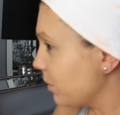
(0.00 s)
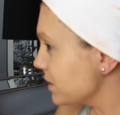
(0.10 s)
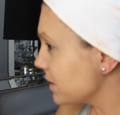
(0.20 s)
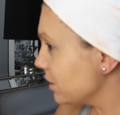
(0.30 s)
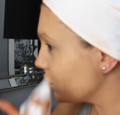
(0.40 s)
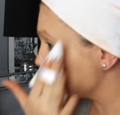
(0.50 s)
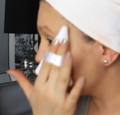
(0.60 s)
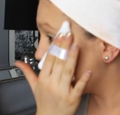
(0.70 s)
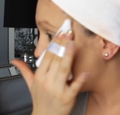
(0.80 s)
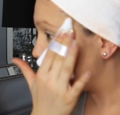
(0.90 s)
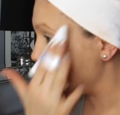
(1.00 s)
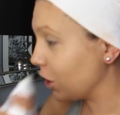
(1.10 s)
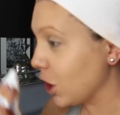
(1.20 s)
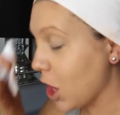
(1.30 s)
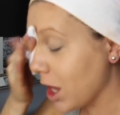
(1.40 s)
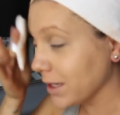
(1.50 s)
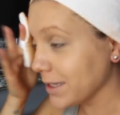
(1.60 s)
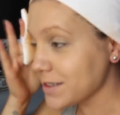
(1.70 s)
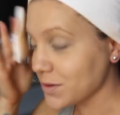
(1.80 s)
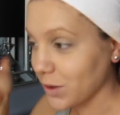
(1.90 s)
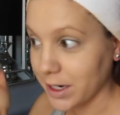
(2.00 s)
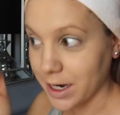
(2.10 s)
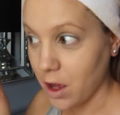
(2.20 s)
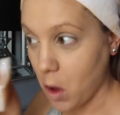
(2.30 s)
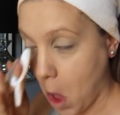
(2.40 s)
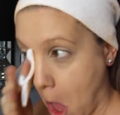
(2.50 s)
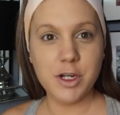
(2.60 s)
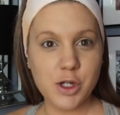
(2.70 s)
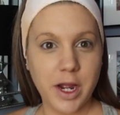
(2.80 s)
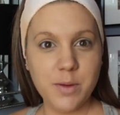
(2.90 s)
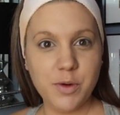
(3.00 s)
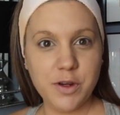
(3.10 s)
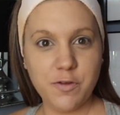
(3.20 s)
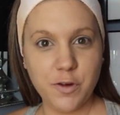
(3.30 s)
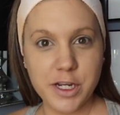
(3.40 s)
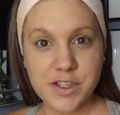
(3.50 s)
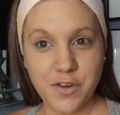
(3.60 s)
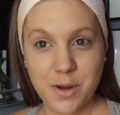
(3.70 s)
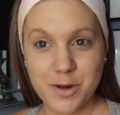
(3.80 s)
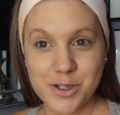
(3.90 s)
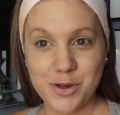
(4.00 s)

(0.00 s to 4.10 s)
My skin looks flawless right now. I'm gonna try and put a freeze frame or